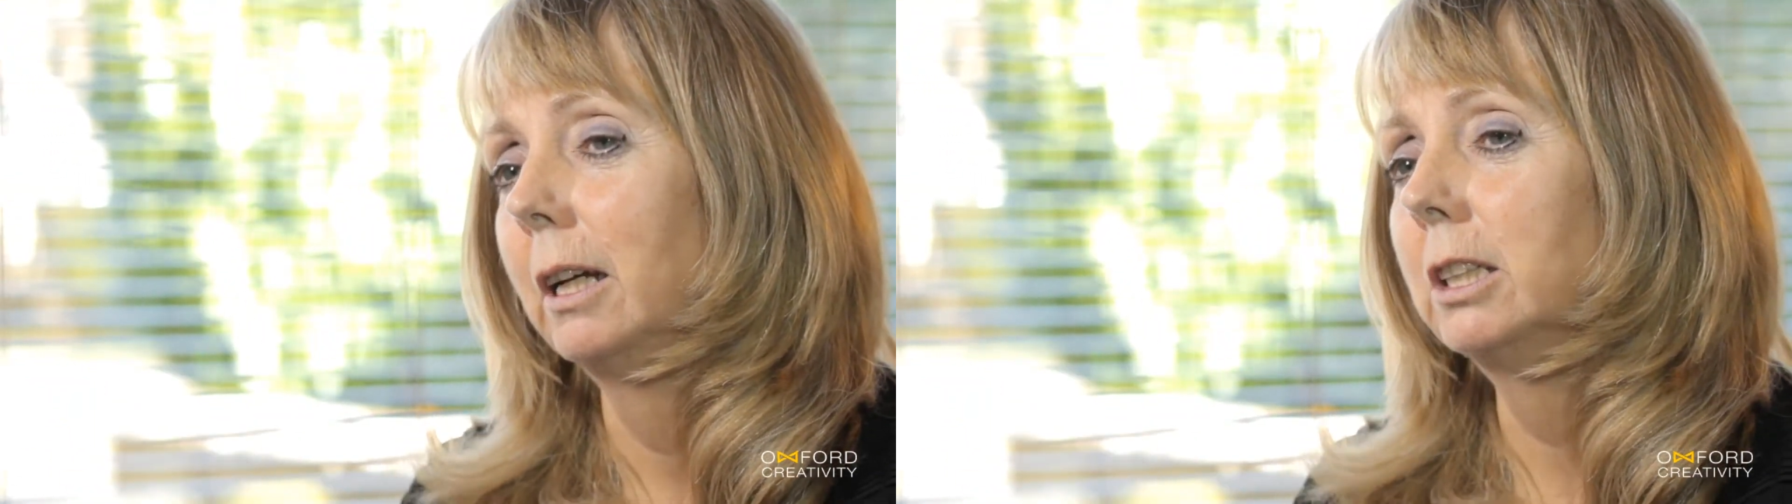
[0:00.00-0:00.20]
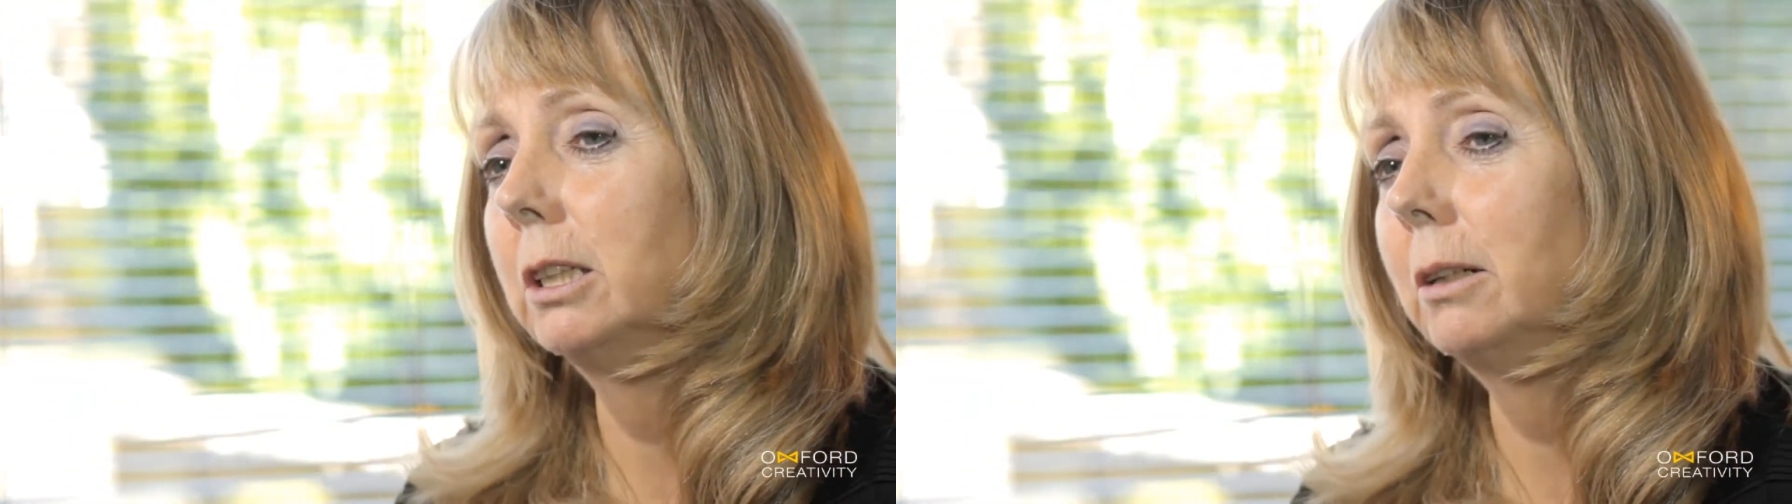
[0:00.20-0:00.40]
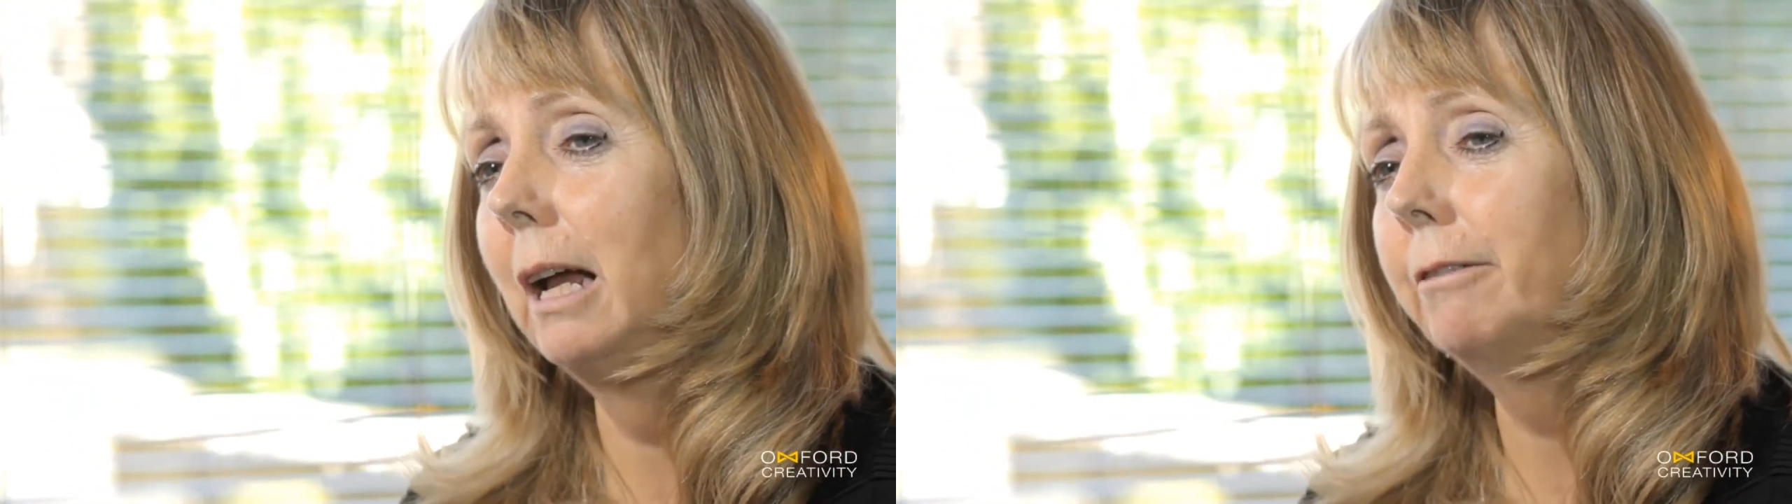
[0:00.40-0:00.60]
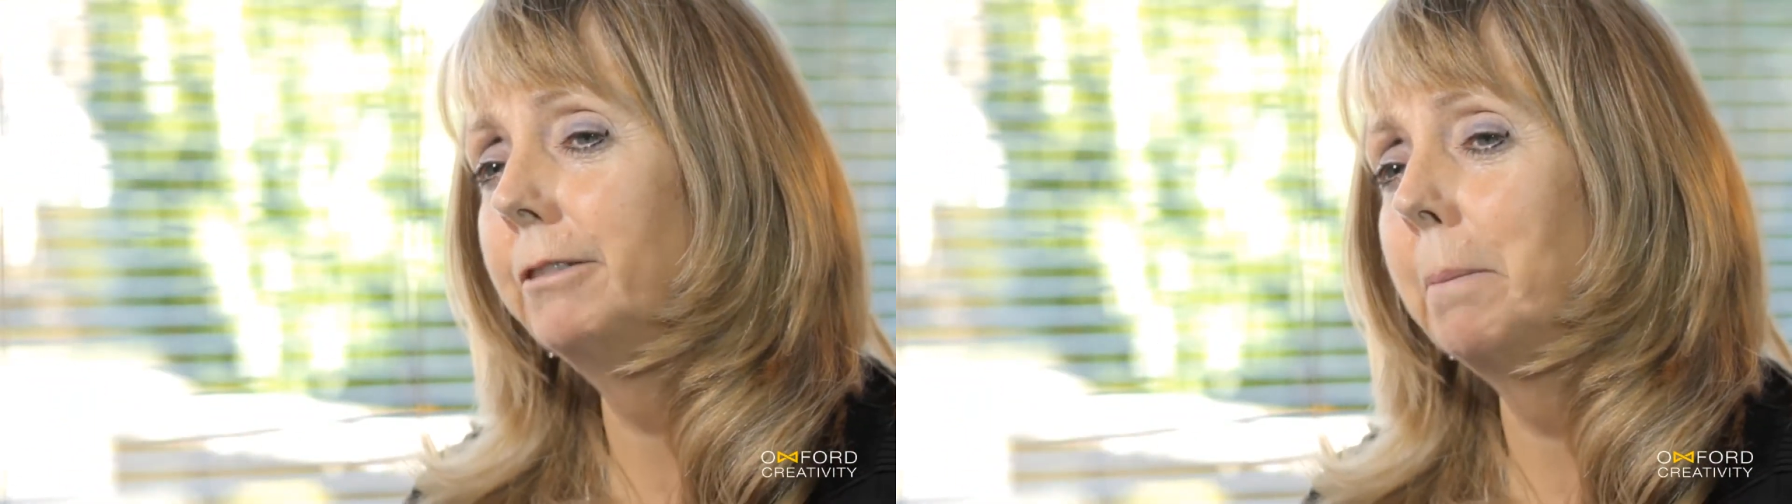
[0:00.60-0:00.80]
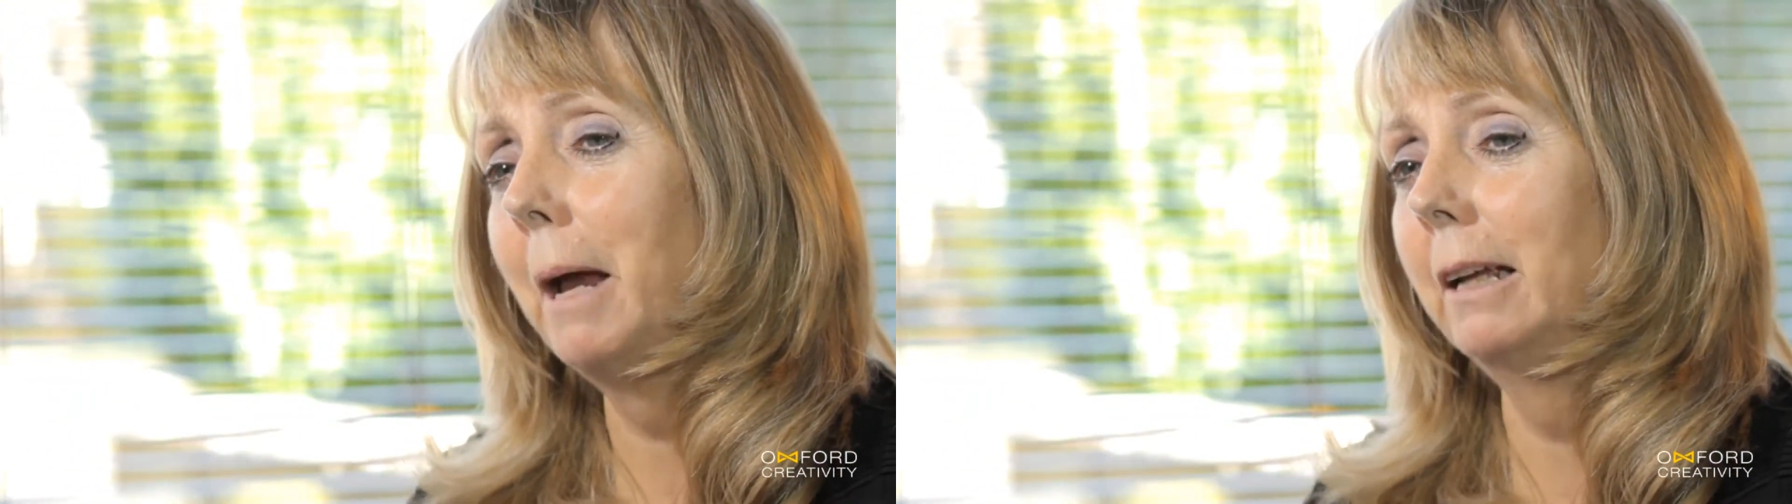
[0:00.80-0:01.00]
So
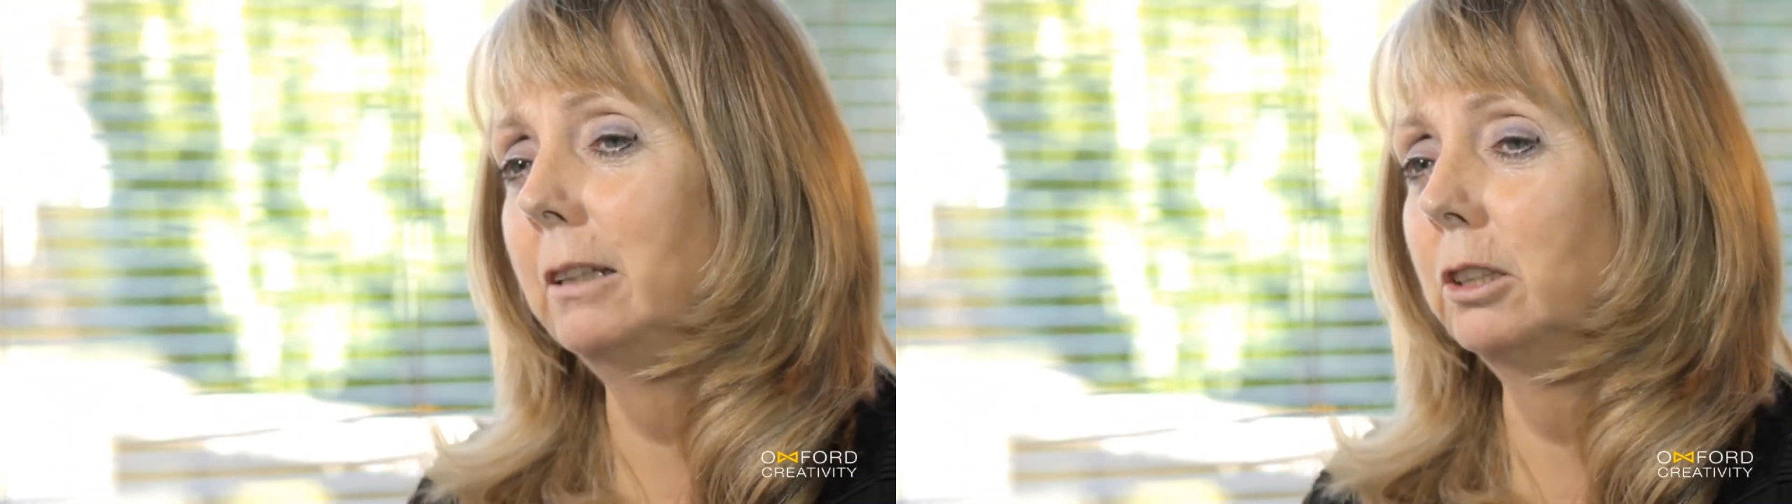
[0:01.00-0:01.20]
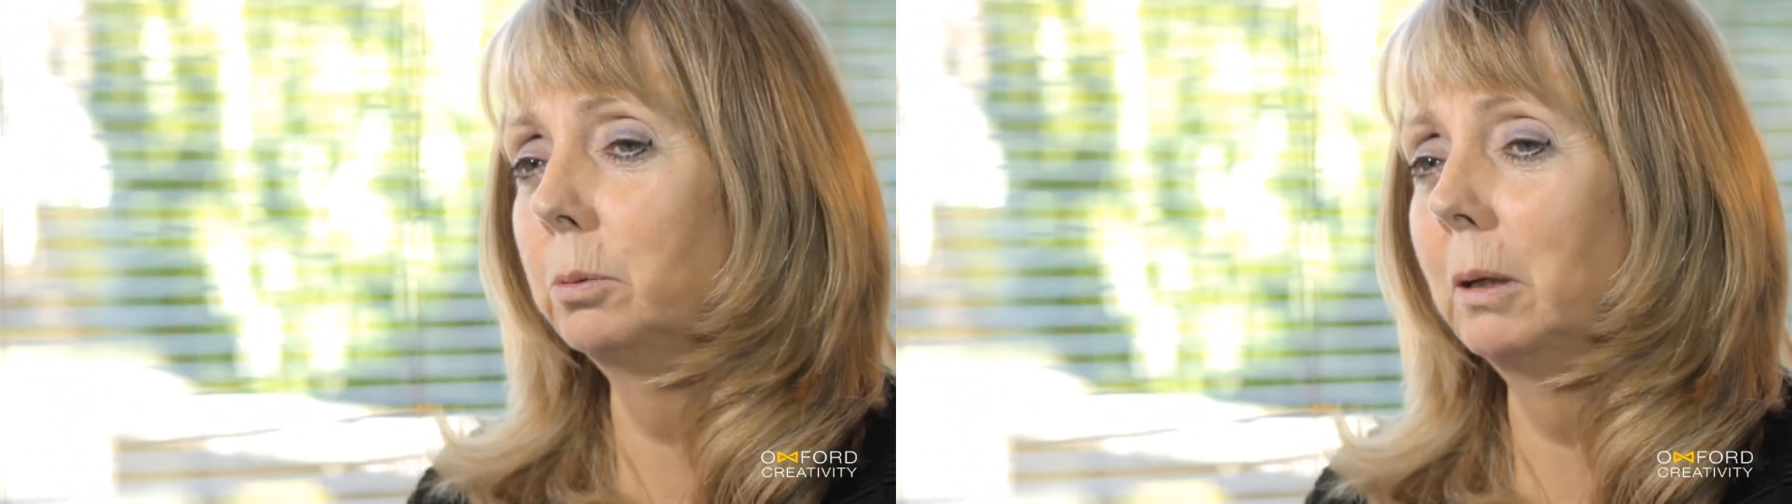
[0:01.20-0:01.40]
every patent